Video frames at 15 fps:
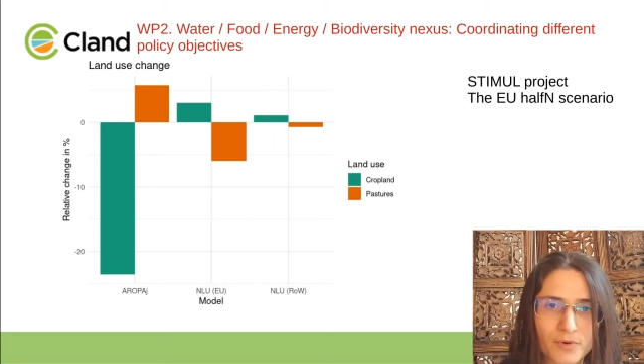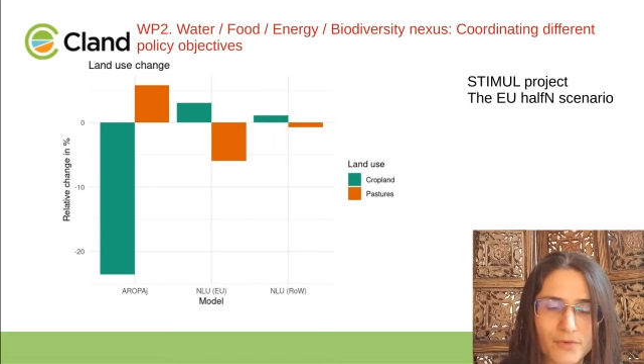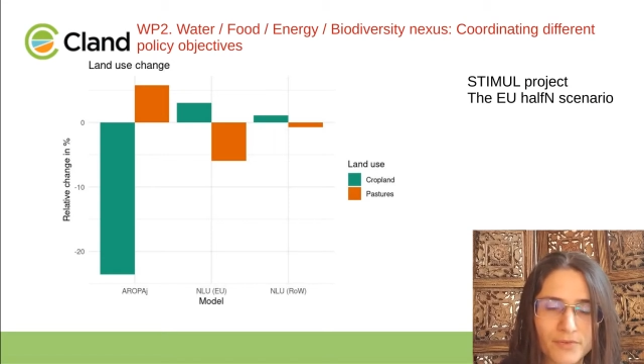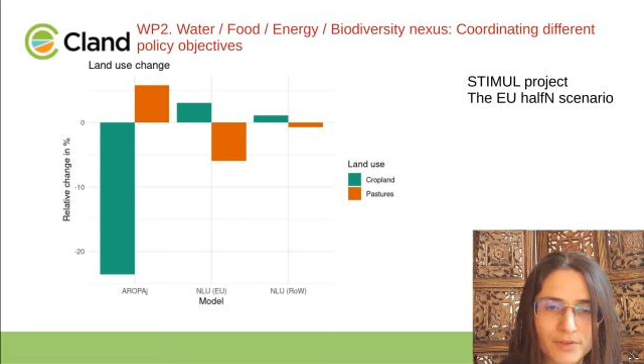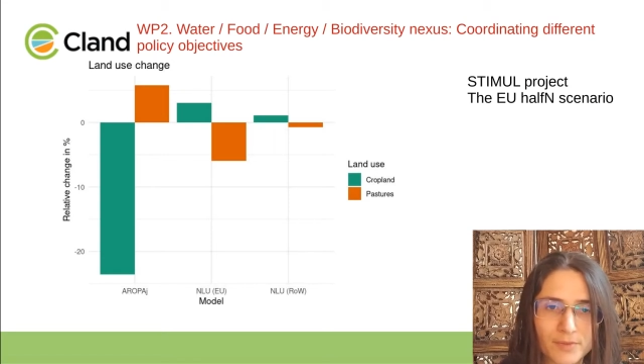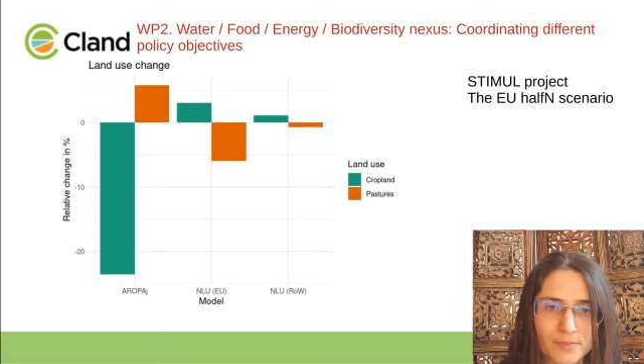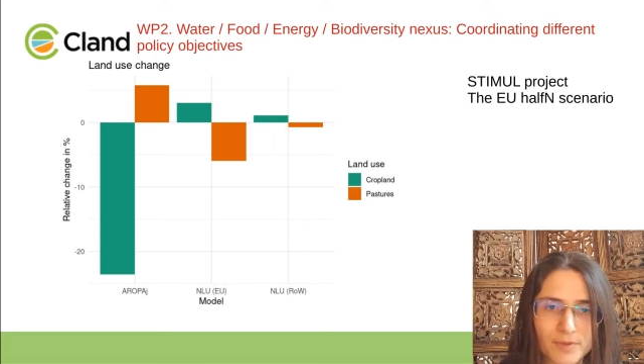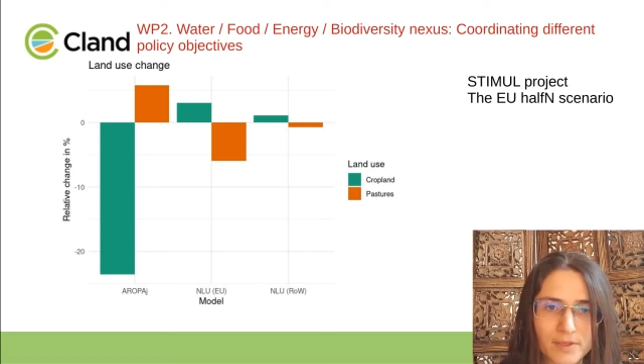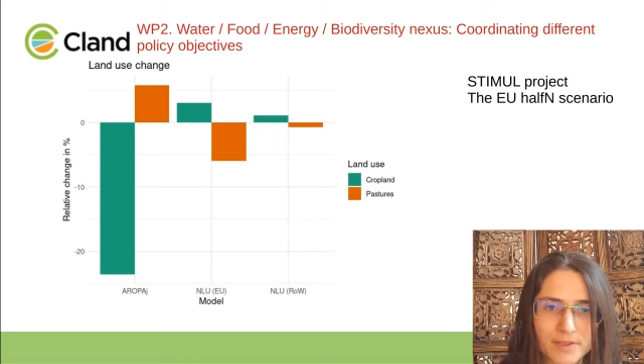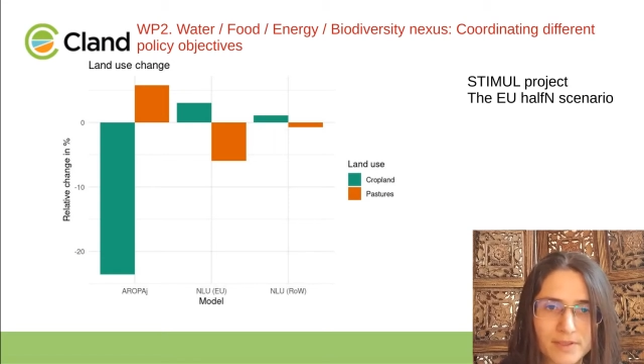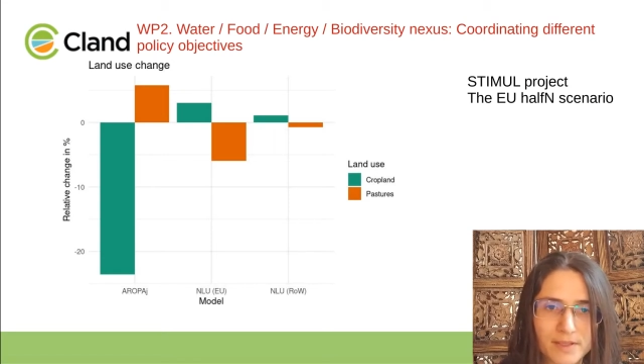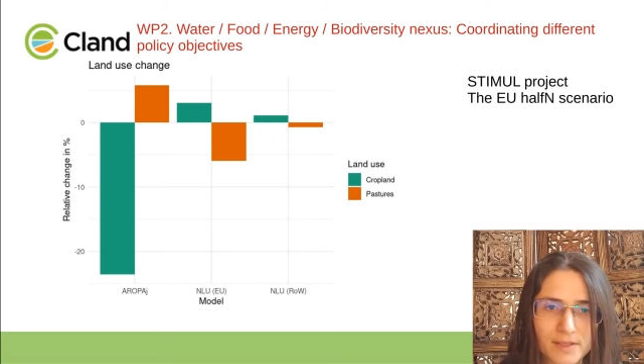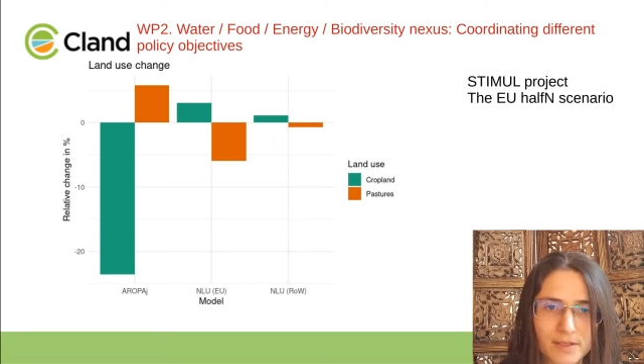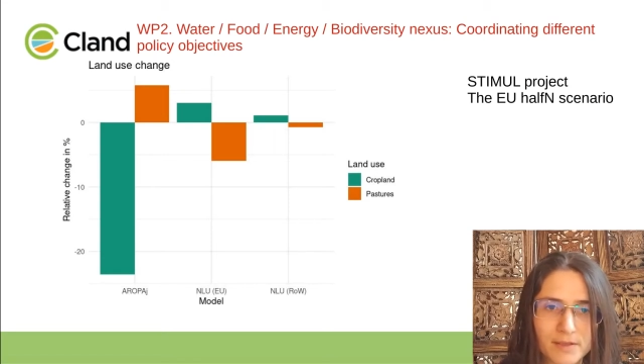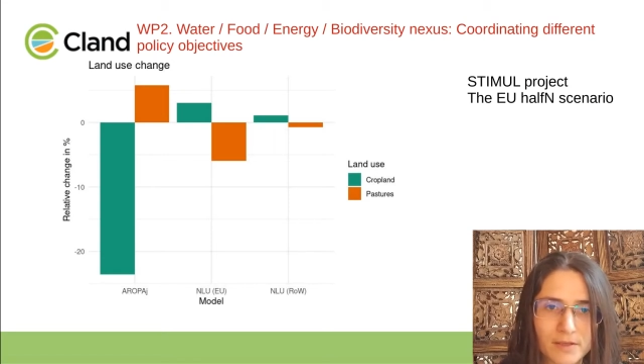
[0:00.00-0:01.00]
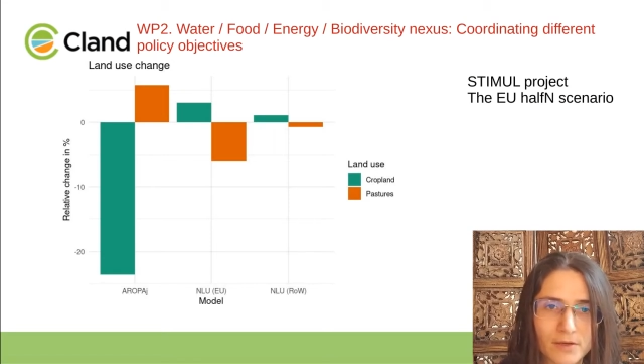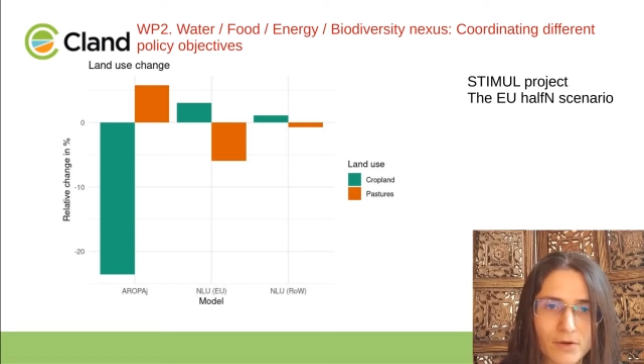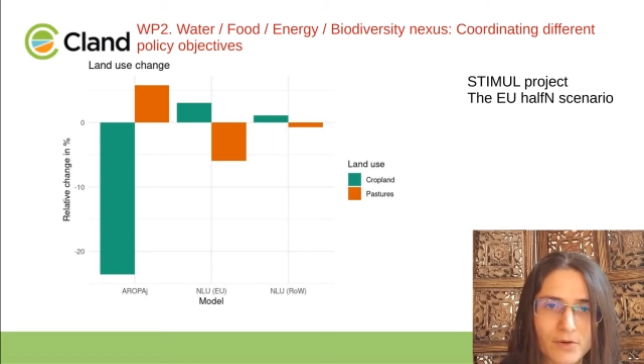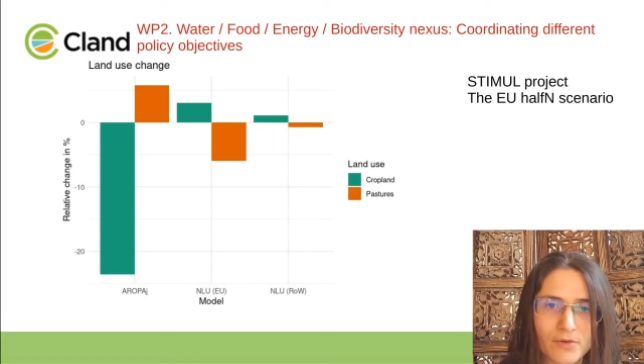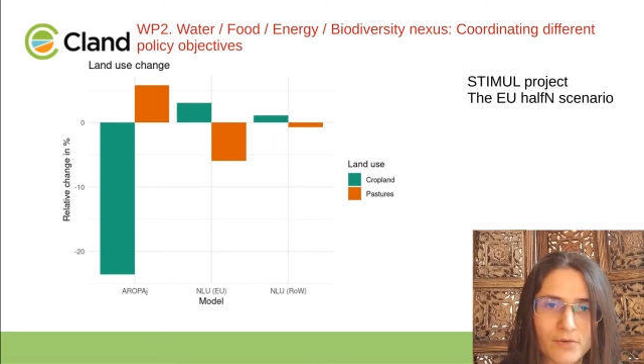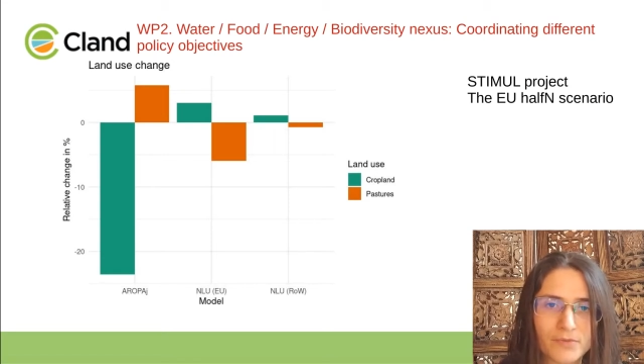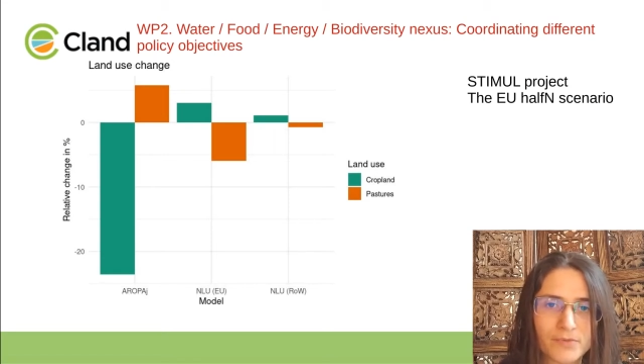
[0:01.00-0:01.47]
profitability
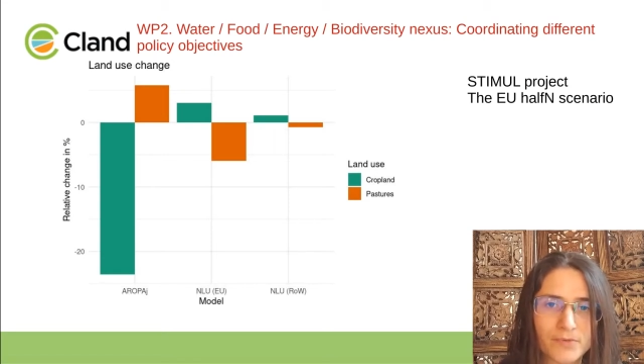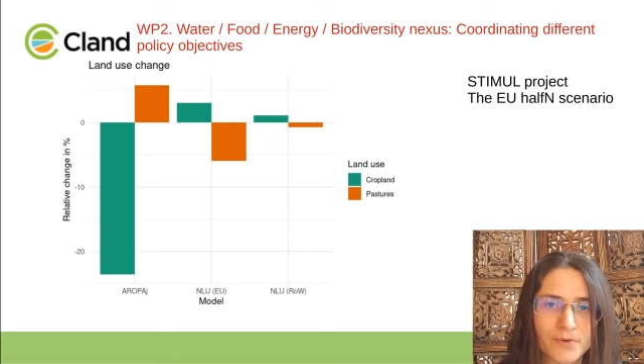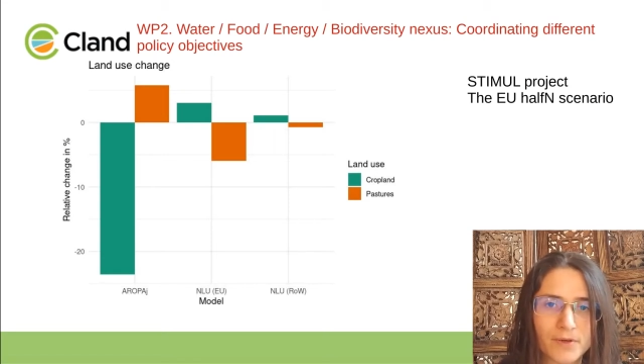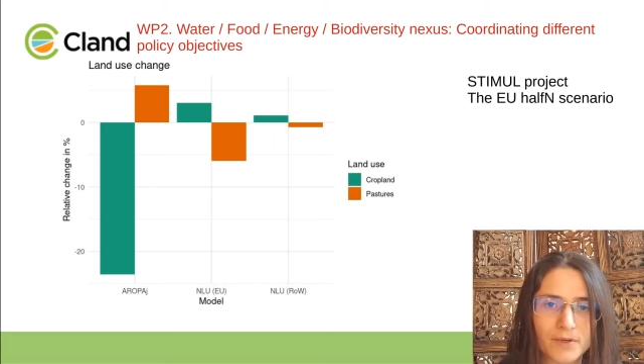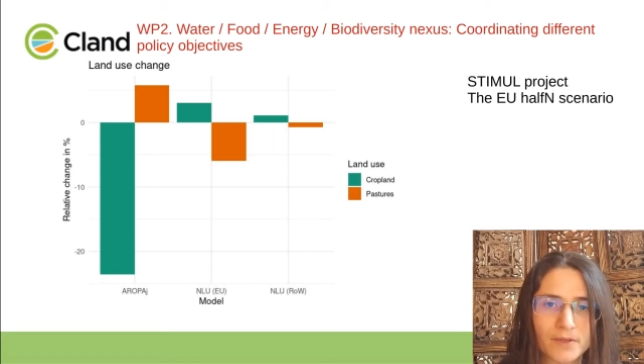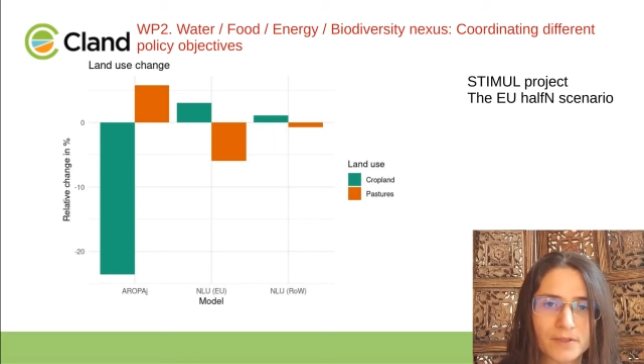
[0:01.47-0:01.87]
of